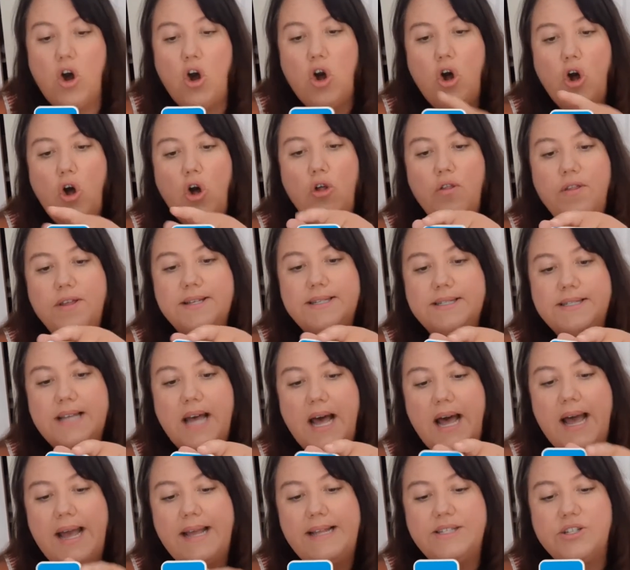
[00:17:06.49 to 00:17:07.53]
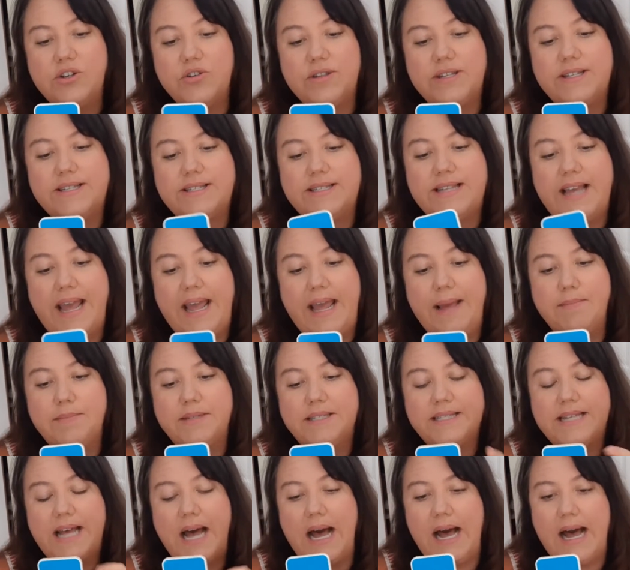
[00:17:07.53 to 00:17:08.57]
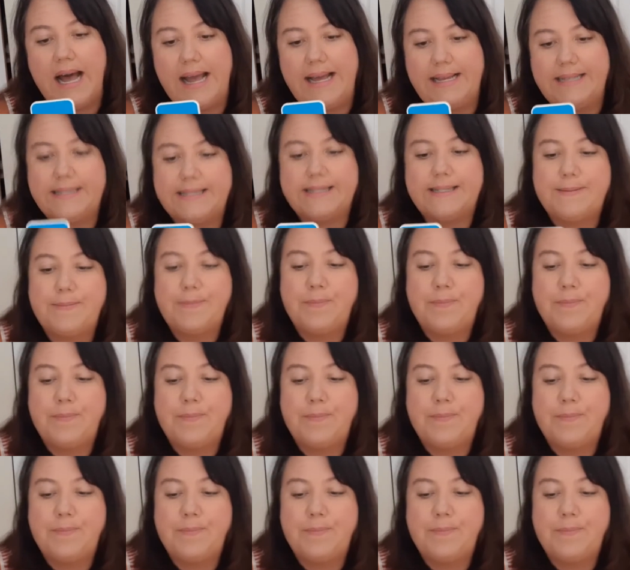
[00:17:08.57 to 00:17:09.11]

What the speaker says: all the sides are the same size.